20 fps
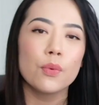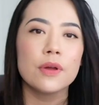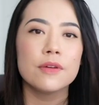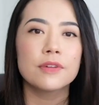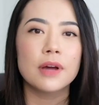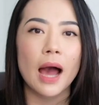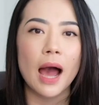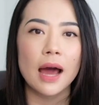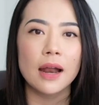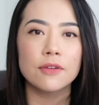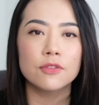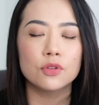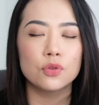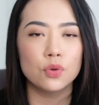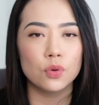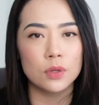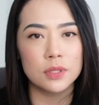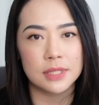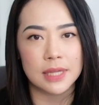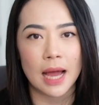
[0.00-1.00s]
we've kind of
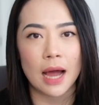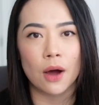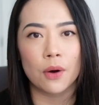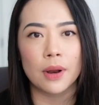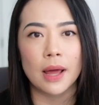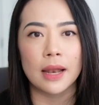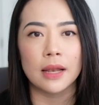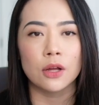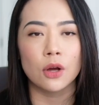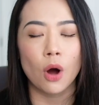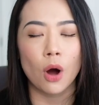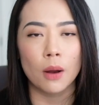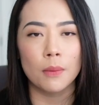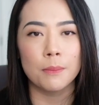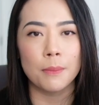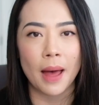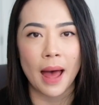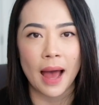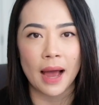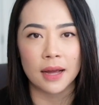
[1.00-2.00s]
cooled down and gone
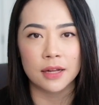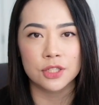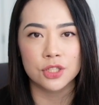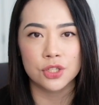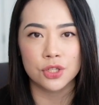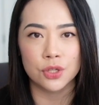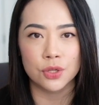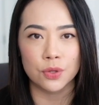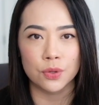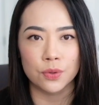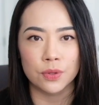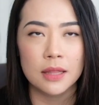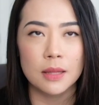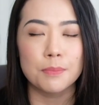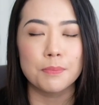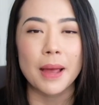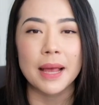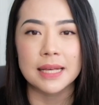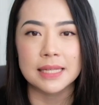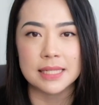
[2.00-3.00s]
back to the
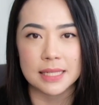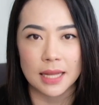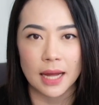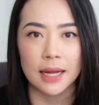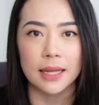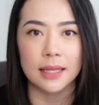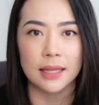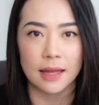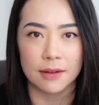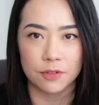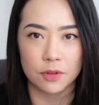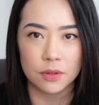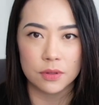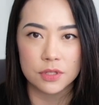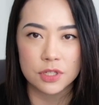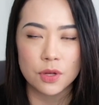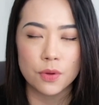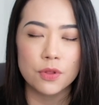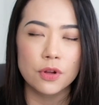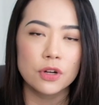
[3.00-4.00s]
baseline level.
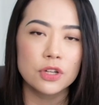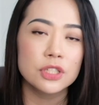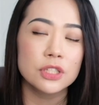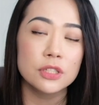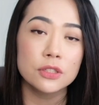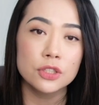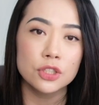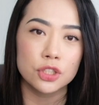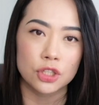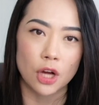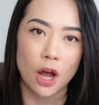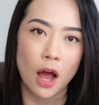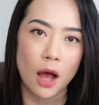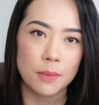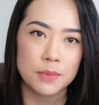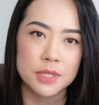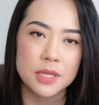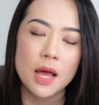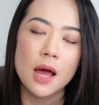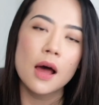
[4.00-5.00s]
So there's still
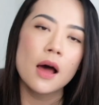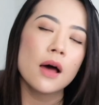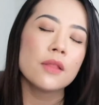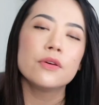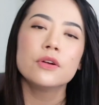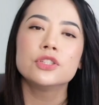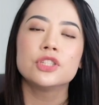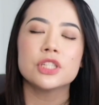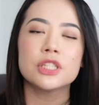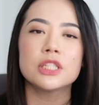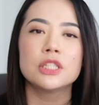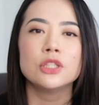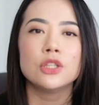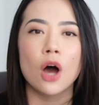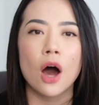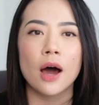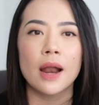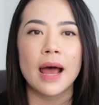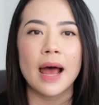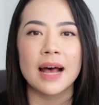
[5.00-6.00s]
jobs, they're just
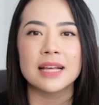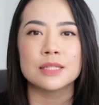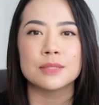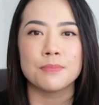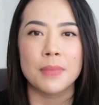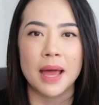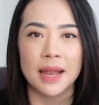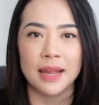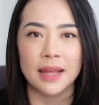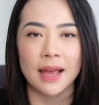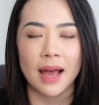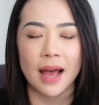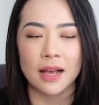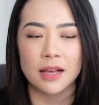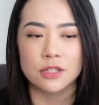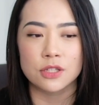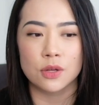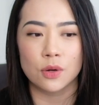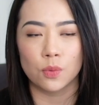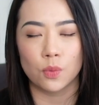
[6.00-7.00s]
not as many
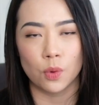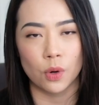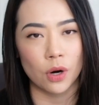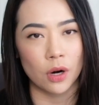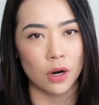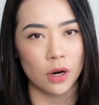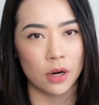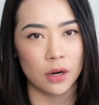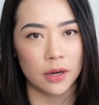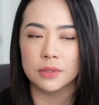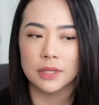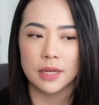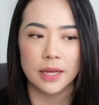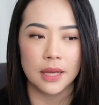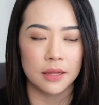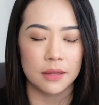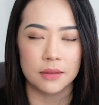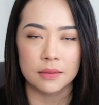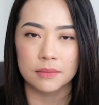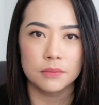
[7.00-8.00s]
as there were
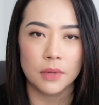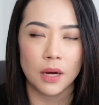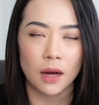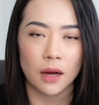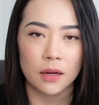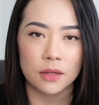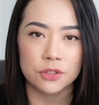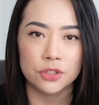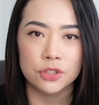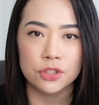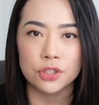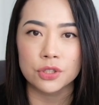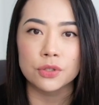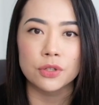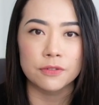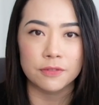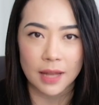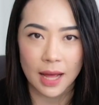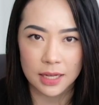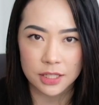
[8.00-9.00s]
in uh, June
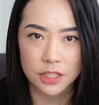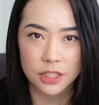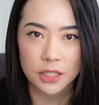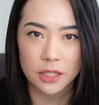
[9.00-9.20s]
of last